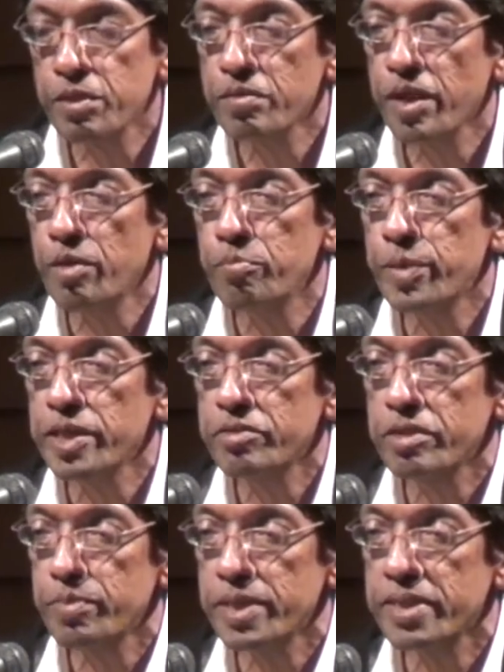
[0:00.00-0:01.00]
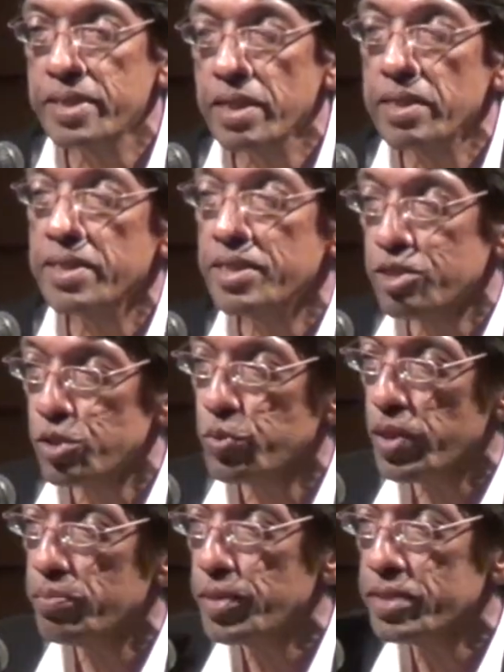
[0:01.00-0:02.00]
of the MPs will be Sinhalese,
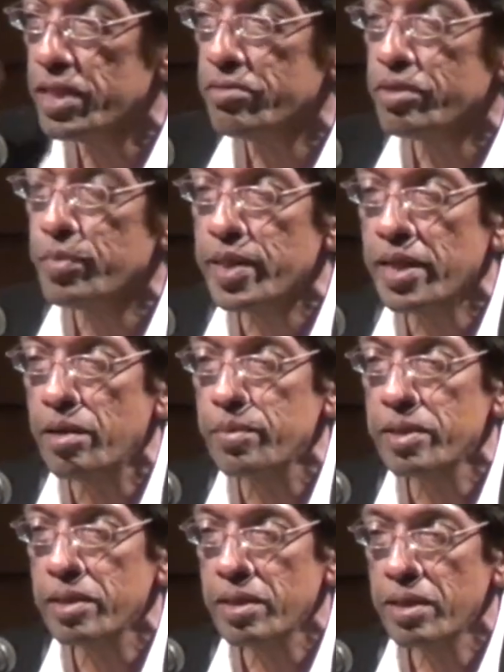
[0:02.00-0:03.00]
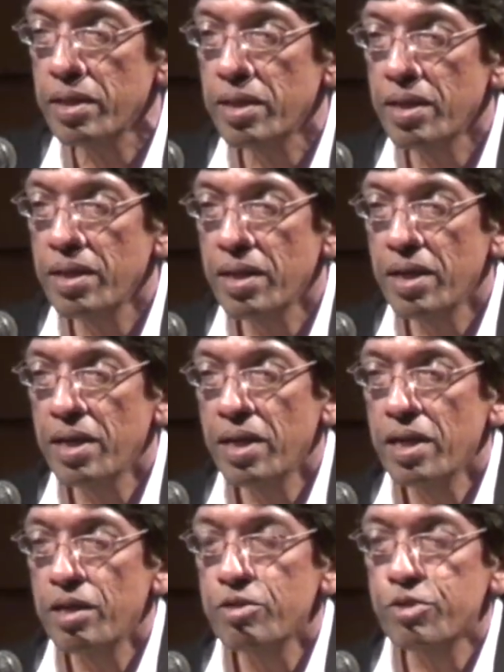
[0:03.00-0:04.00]
12% will be Tamil.
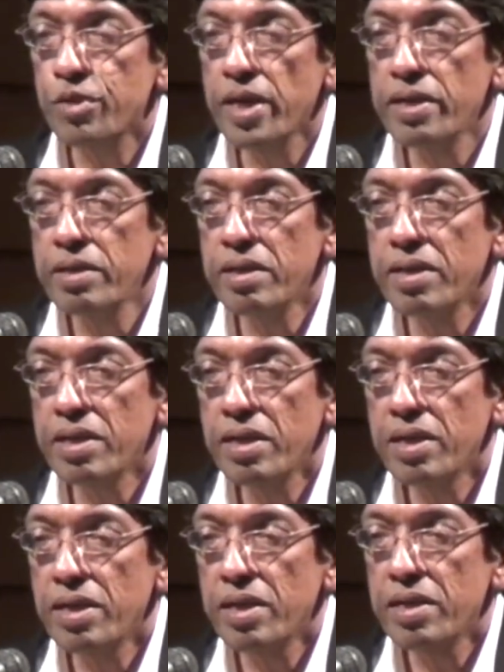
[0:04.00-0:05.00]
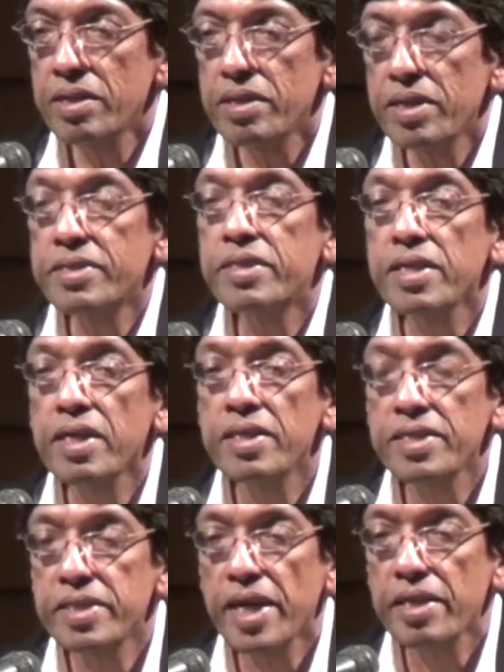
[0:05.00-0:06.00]
So then the
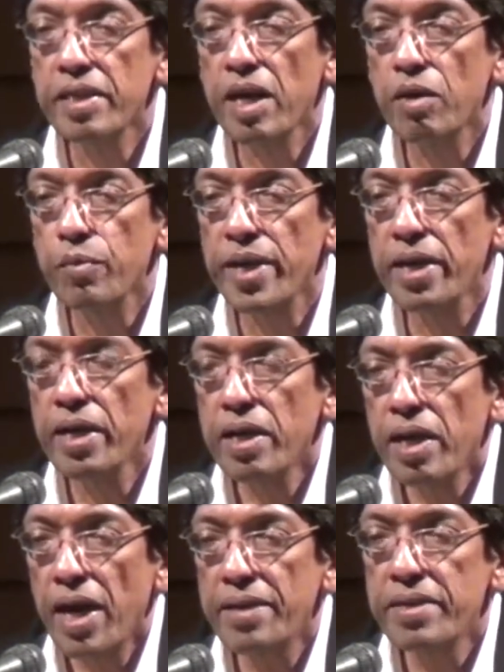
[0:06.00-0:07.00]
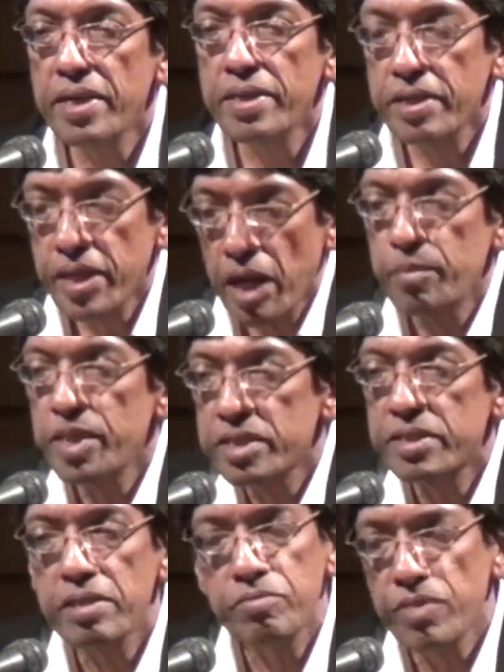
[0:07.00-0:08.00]
Sinhalese get their way. And then the Tamils
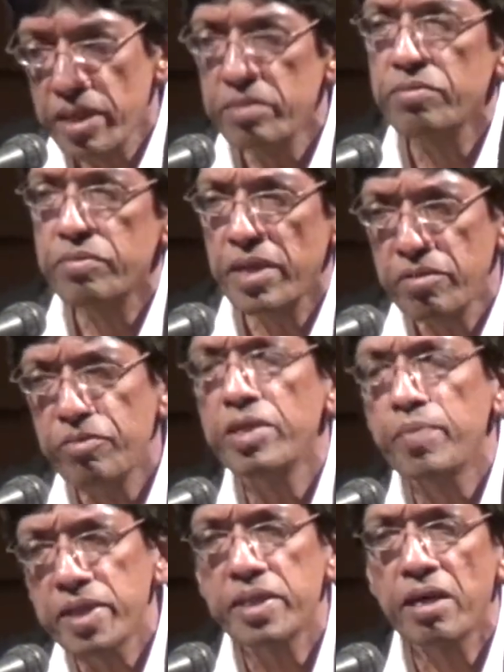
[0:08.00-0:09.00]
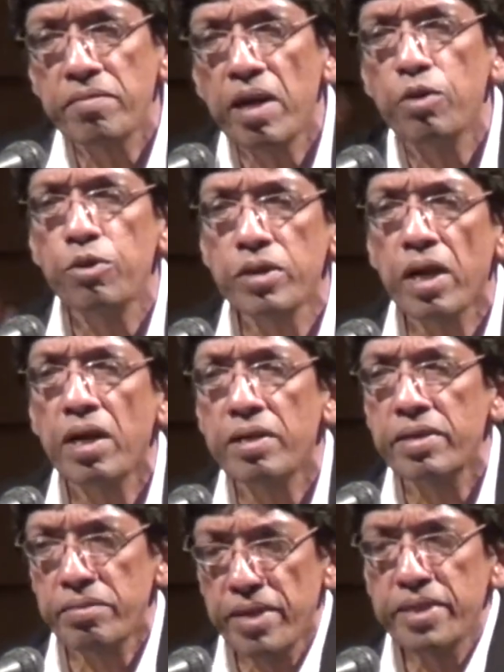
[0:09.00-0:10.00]
said, then we must have our own
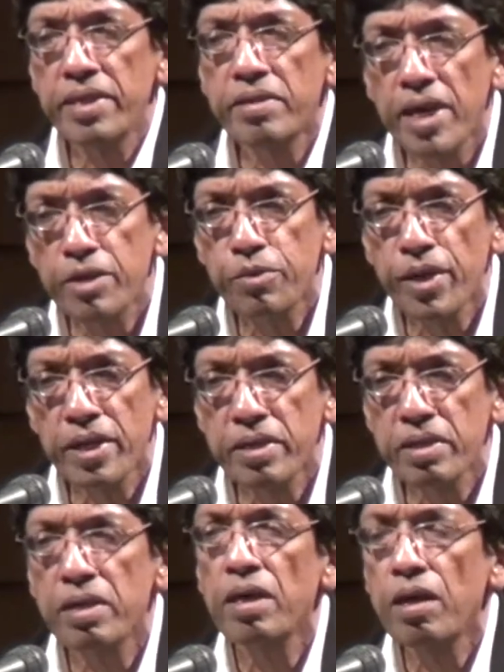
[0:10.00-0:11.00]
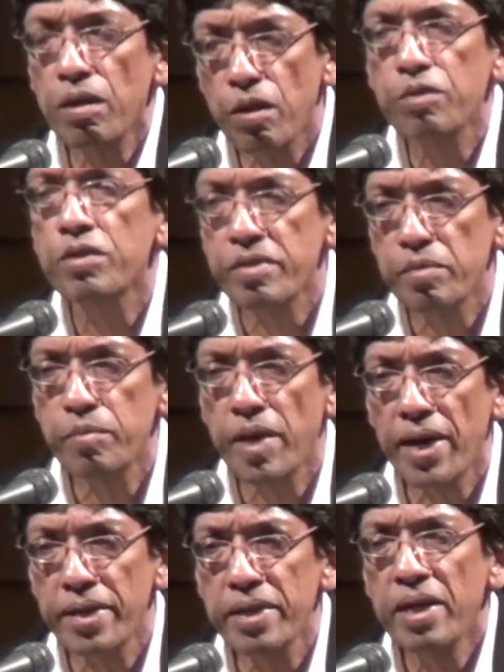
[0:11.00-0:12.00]
country. When they tried to get it, a lot of them
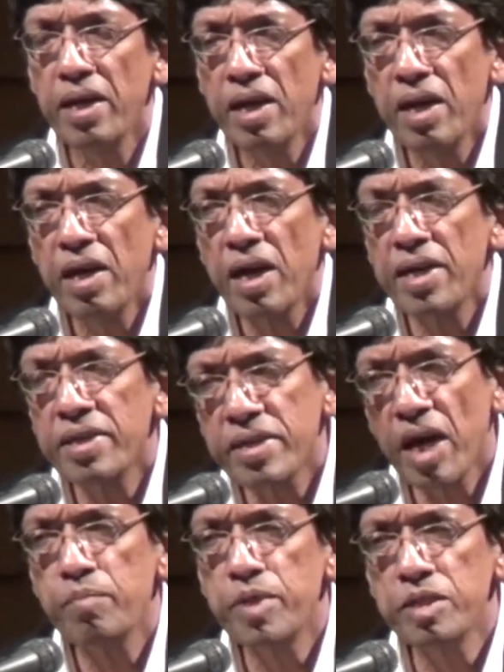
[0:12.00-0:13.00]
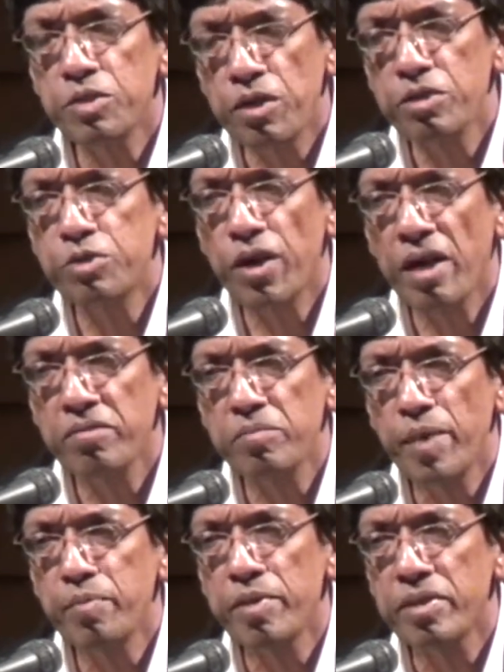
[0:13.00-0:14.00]
died. And the Tamils also have a
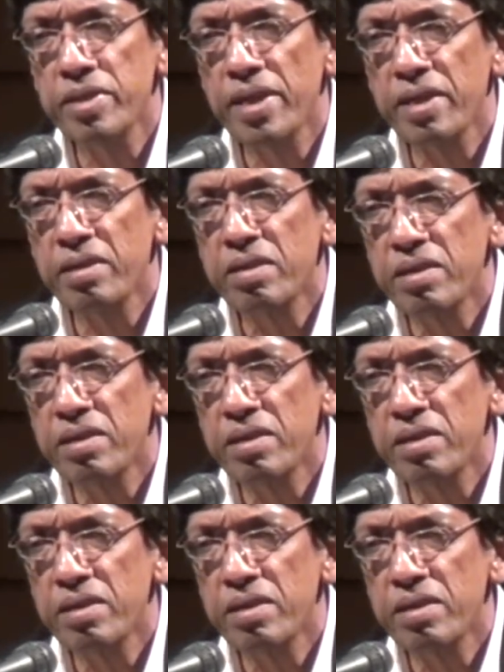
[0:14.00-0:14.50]
memory that